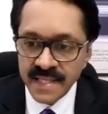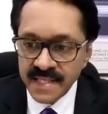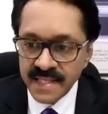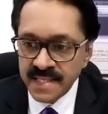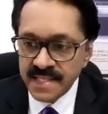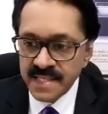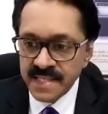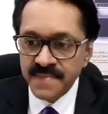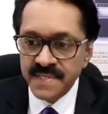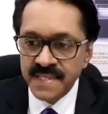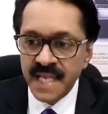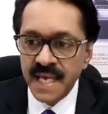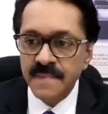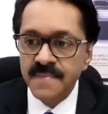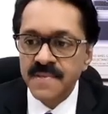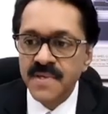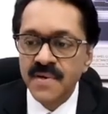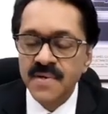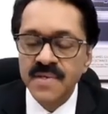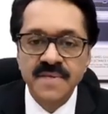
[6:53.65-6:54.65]
these are some
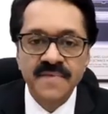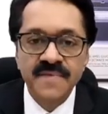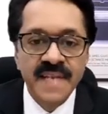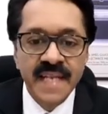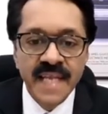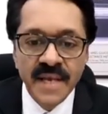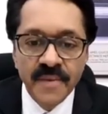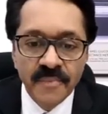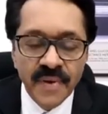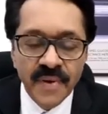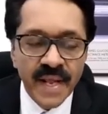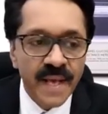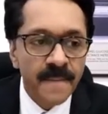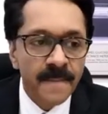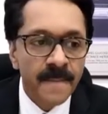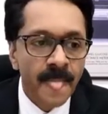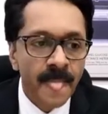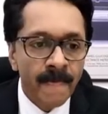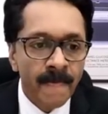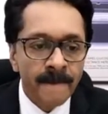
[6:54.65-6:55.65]
snapshots of
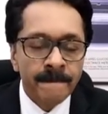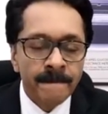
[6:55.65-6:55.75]
Libre.